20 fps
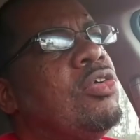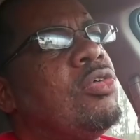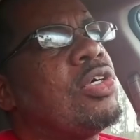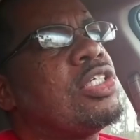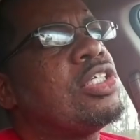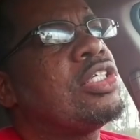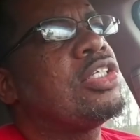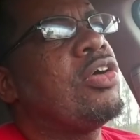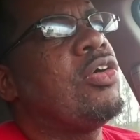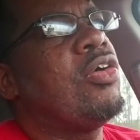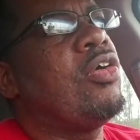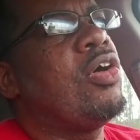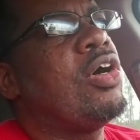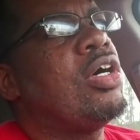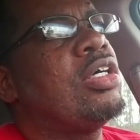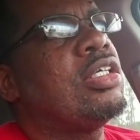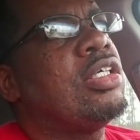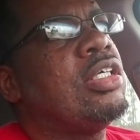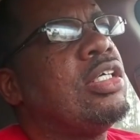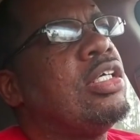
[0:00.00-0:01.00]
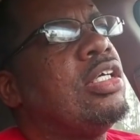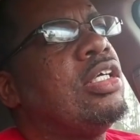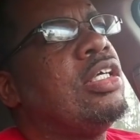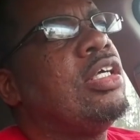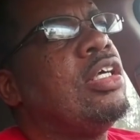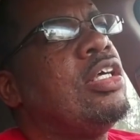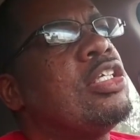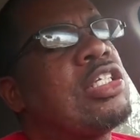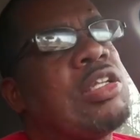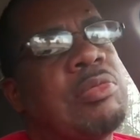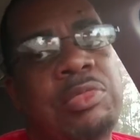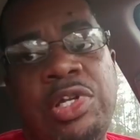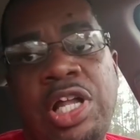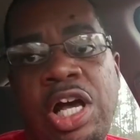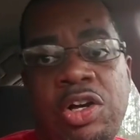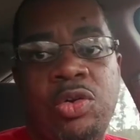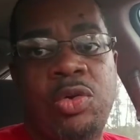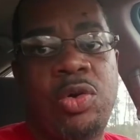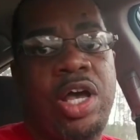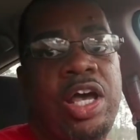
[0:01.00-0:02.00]
to a store, some
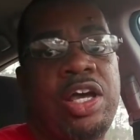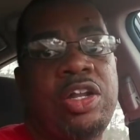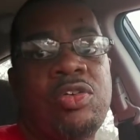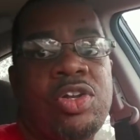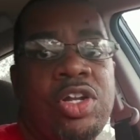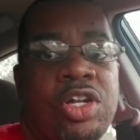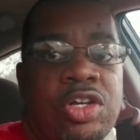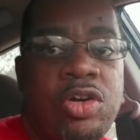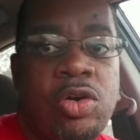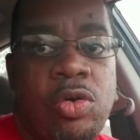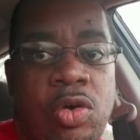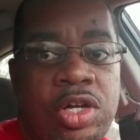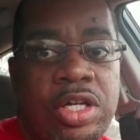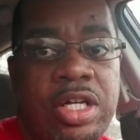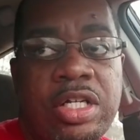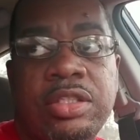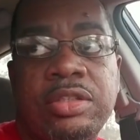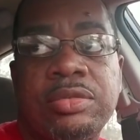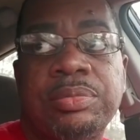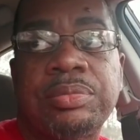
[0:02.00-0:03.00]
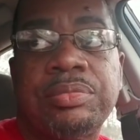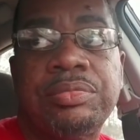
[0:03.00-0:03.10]
knucklehead on the corner,